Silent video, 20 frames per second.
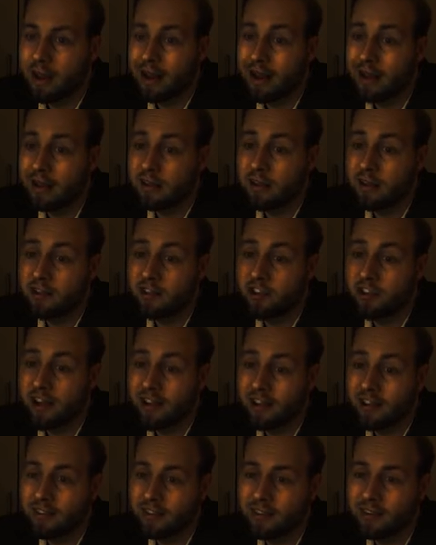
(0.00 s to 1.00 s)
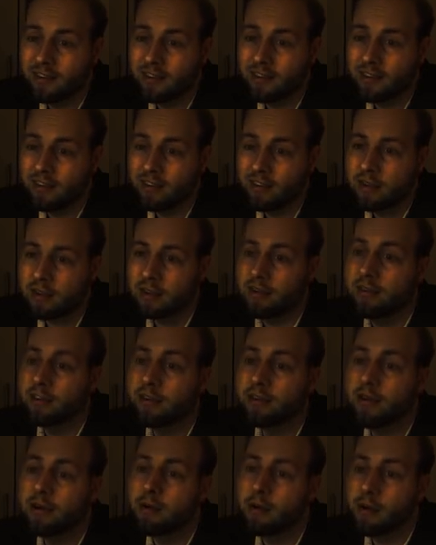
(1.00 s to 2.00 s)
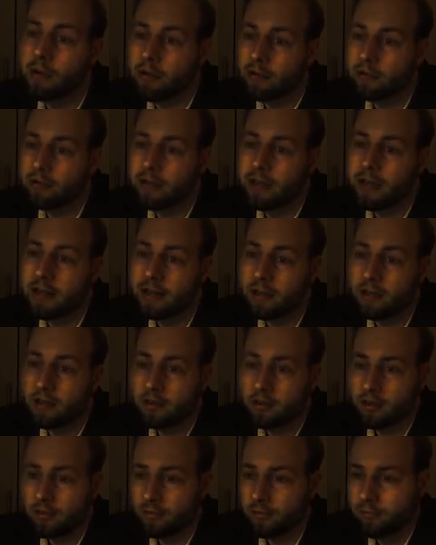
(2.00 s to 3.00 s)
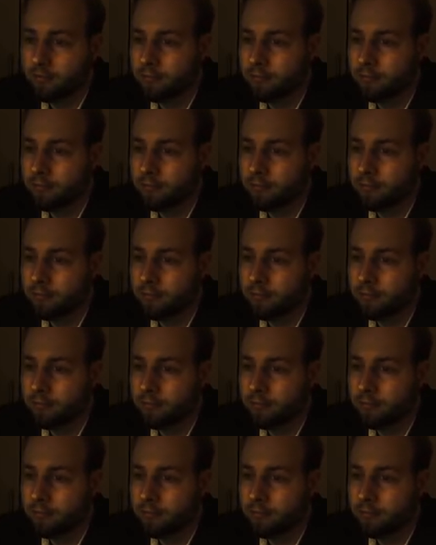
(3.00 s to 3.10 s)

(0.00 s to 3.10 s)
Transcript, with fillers: and injected it into their own veins.